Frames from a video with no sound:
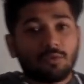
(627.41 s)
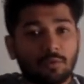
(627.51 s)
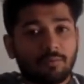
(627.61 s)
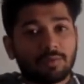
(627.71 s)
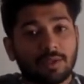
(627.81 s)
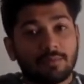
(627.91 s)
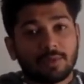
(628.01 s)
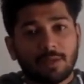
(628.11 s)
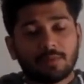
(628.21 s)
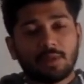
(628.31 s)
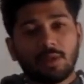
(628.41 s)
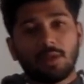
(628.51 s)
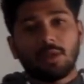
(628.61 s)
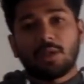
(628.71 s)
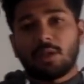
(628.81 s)
or sometimes they
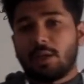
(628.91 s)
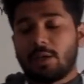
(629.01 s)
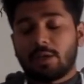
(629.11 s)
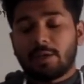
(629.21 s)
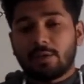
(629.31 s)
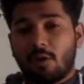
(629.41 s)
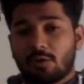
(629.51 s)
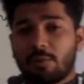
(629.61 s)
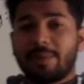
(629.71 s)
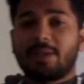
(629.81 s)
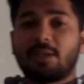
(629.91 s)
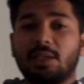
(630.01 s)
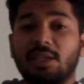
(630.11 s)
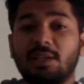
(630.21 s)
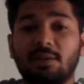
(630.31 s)
automatically